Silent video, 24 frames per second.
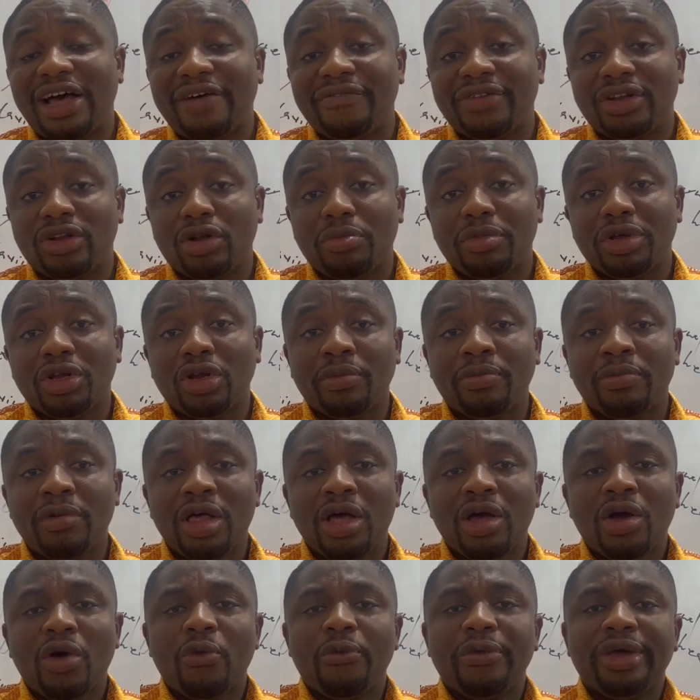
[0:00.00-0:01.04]
of that phenomenon
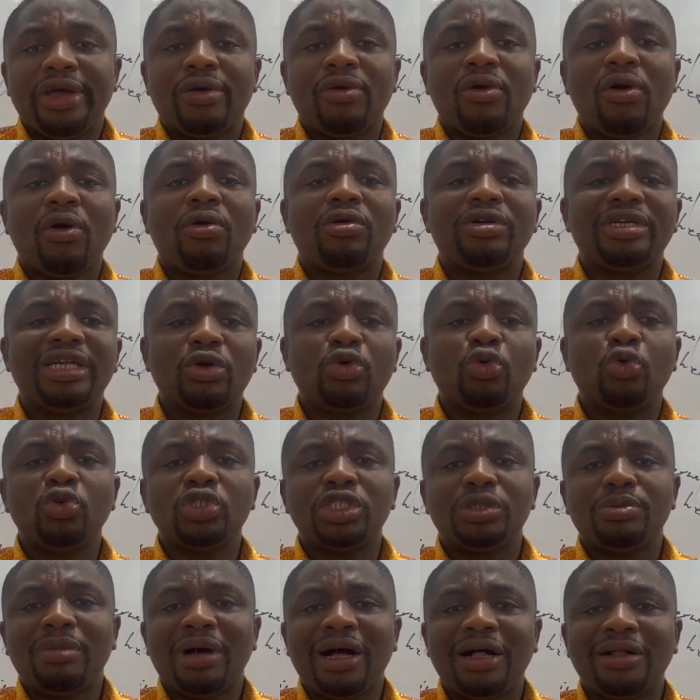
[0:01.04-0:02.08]
we call the
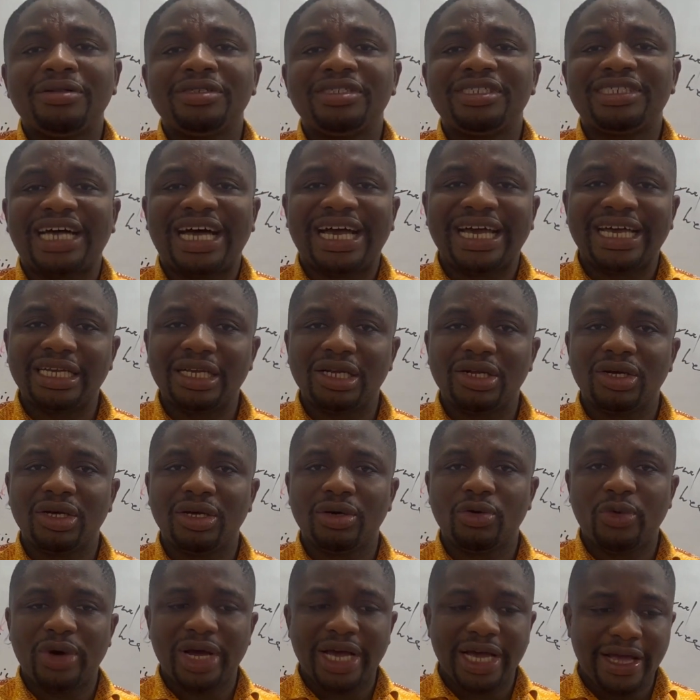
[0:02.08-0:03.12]
Kussmaul sign,
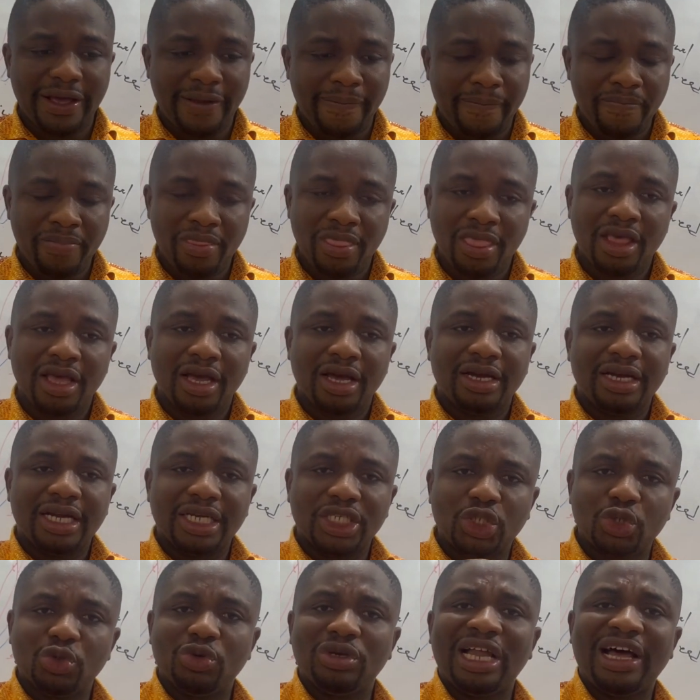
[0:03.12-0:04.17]
where
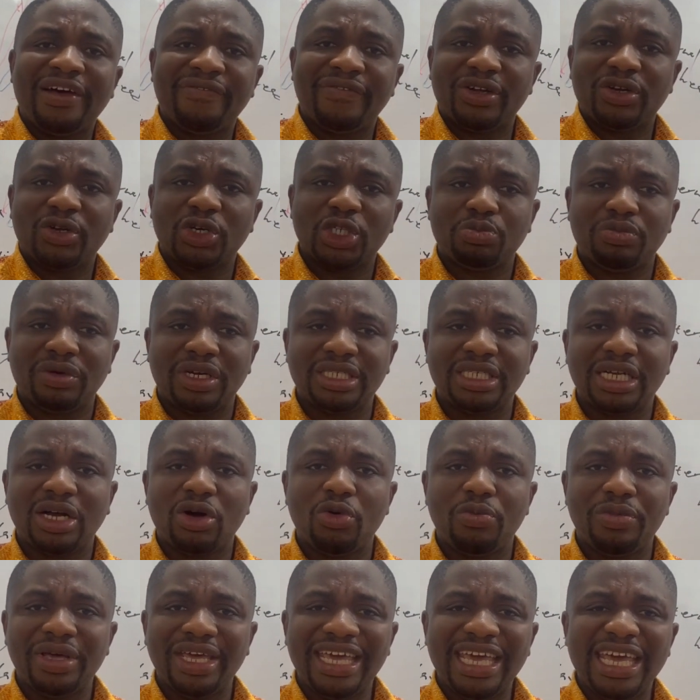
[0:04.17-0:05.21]
the jugular venous
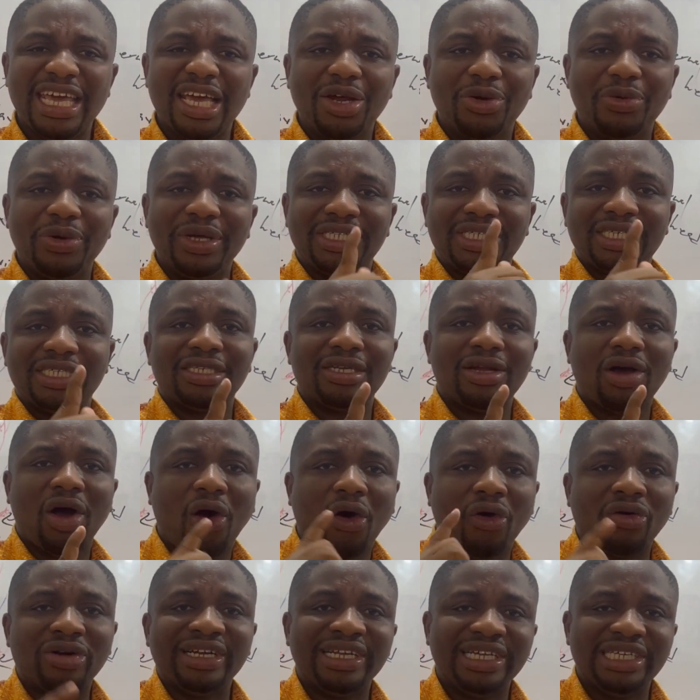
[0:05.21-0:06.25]
pressure will be increasing
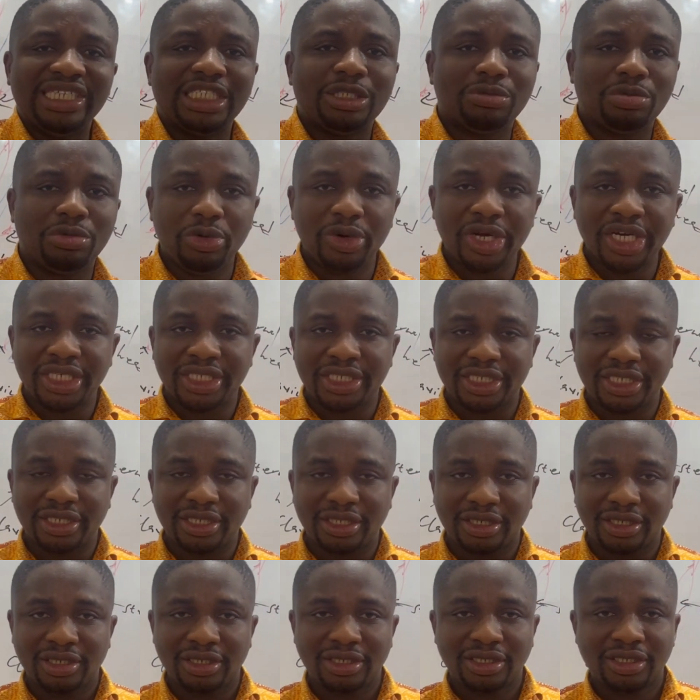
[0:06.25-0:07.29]
on inspiration,
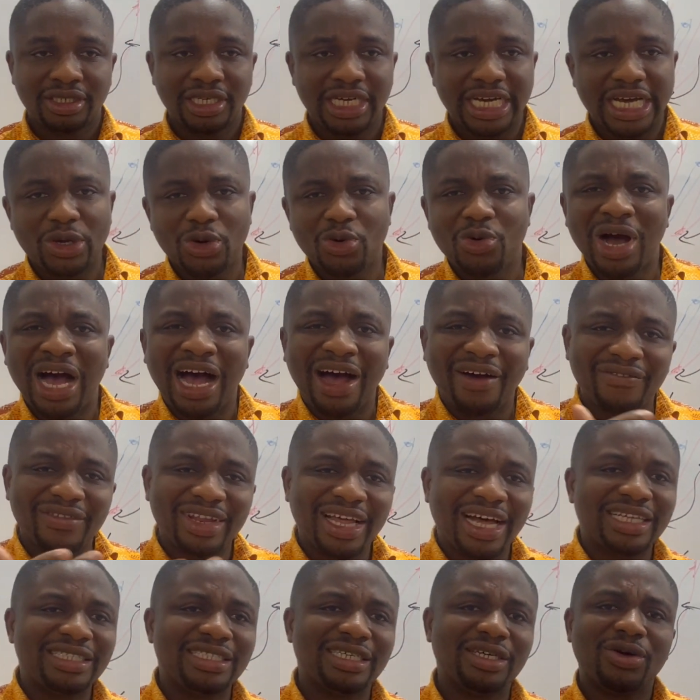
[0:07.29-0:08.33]
and you
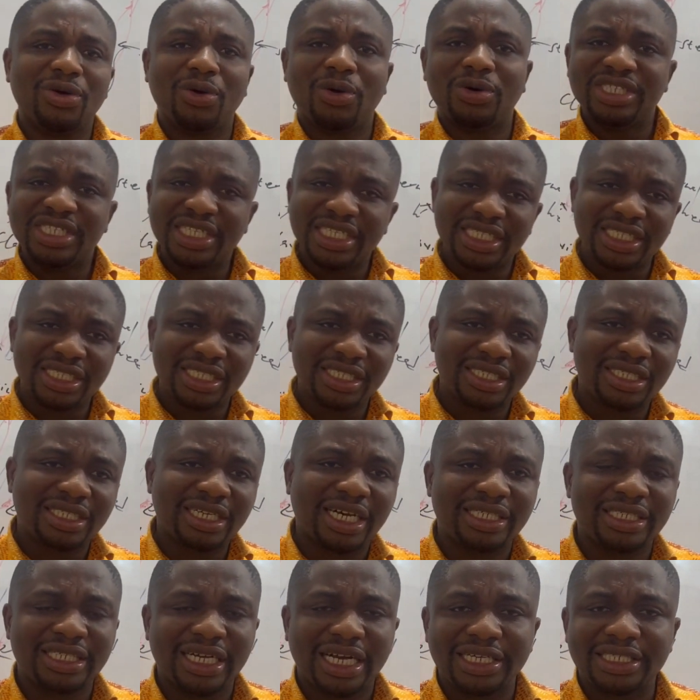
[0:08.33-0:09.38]
have that in conditions
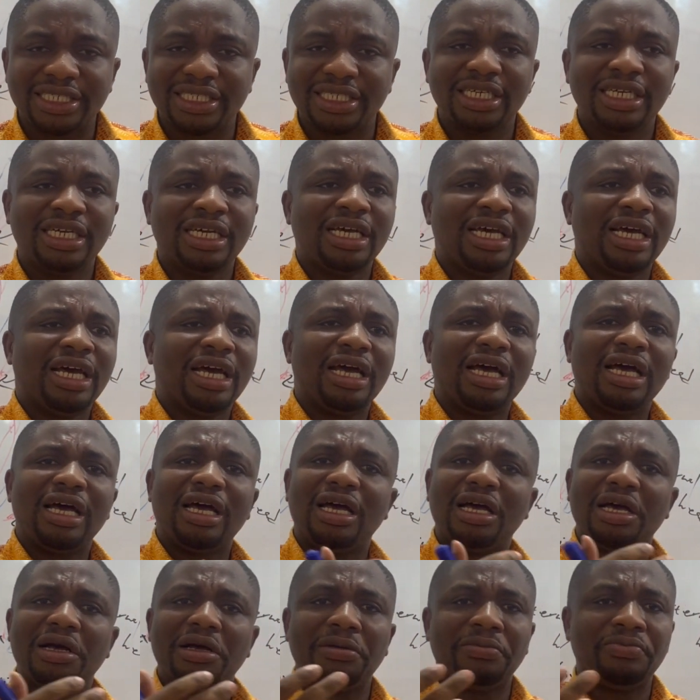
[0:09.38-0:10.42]
such as
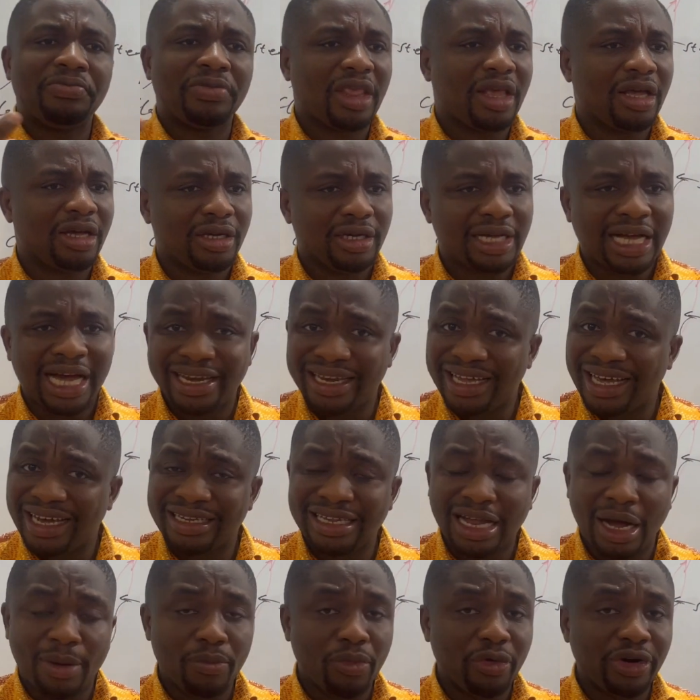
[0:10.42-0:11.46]

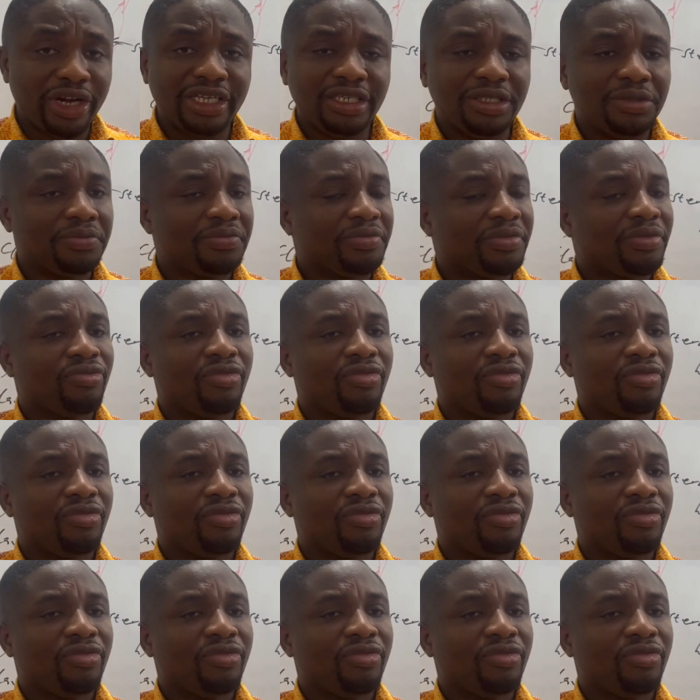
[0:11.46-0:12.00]
cardiac tamponade,